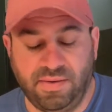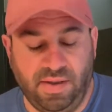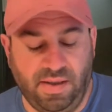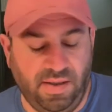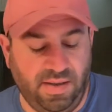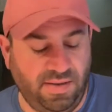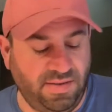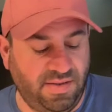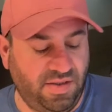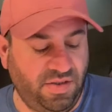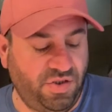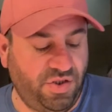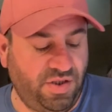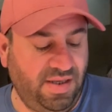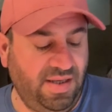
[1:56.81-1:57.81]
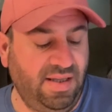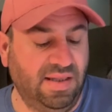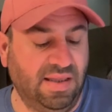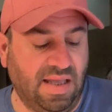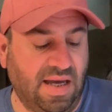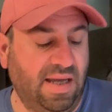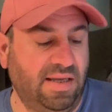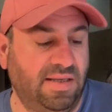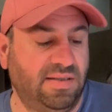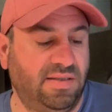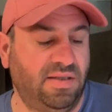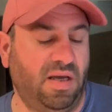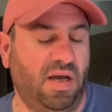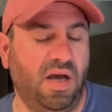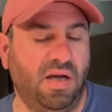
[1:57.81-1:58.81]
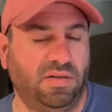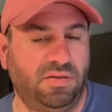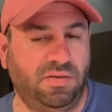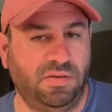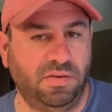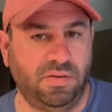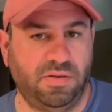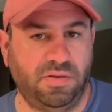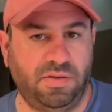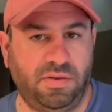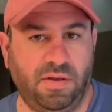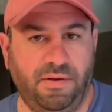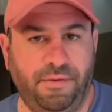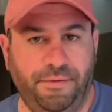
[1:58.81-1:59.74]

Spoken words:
is she likes a good